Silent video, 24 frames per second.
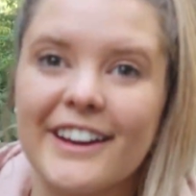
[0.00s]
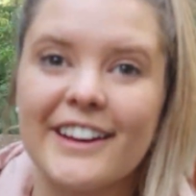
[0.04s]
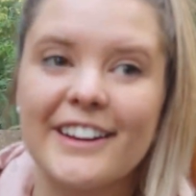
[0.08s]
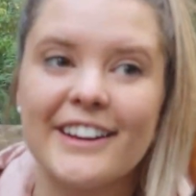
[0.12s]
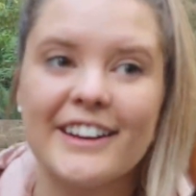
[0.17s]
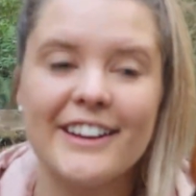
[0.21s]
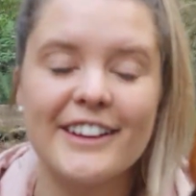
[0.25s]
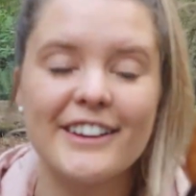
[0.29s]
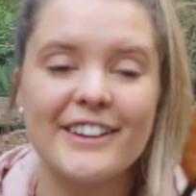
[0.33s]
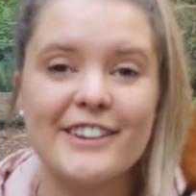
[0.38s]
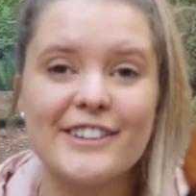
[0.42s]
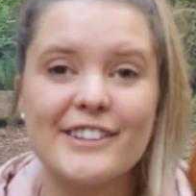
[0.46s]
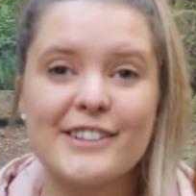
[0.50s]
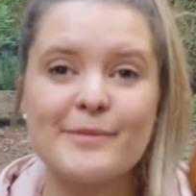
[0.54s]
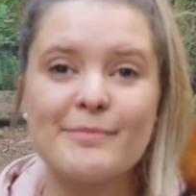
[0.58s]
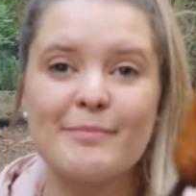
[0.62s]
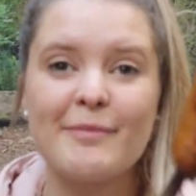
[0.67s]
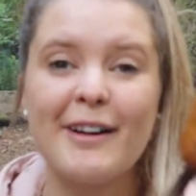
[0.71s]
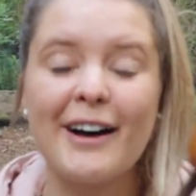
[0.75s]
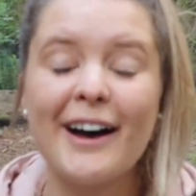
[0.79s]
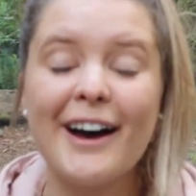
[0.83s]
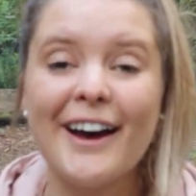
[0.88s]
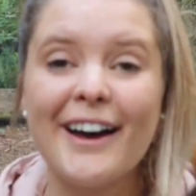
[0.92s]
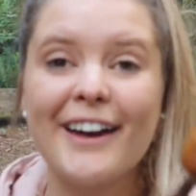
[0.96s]
and here's
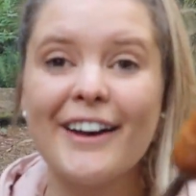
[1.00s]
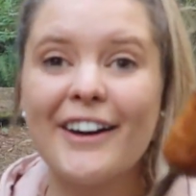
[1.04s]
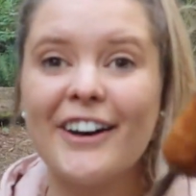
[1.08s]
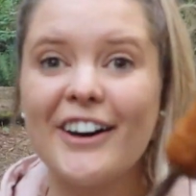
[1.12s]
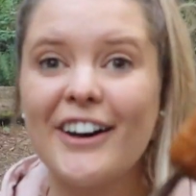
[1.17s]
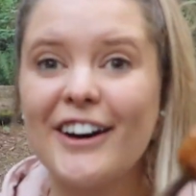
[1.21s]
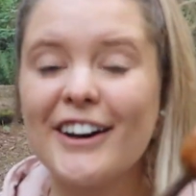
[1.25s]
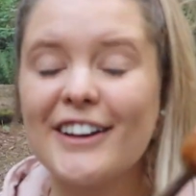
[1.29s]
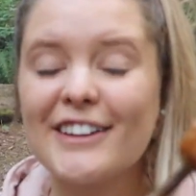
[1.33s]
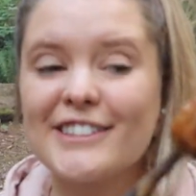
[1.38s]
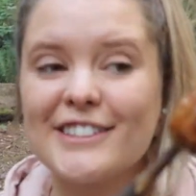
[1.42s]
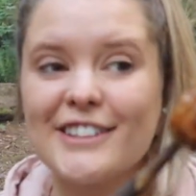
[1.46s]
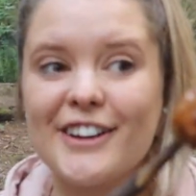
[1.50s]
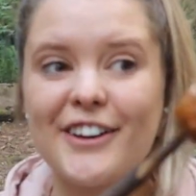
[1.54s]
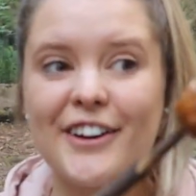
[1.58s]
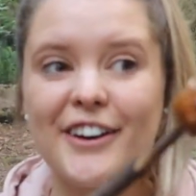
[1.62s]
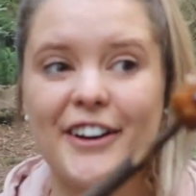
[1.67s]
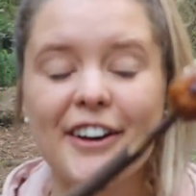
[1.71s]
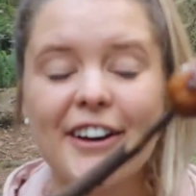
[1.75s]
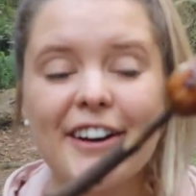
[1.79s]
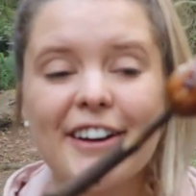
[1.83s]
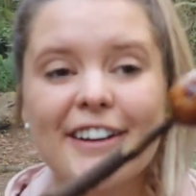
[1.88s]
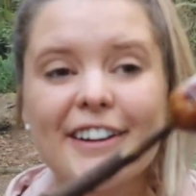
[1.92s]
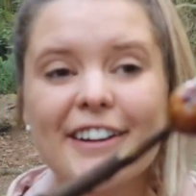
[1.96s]
my hot
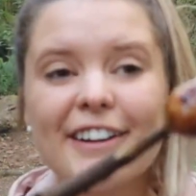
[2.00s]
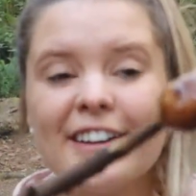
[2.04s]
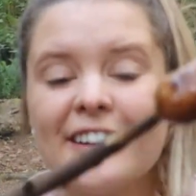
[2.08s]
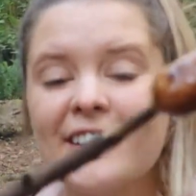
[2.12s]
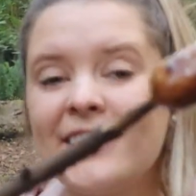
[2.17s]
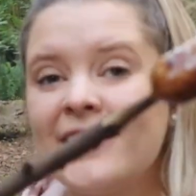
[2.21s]
dog.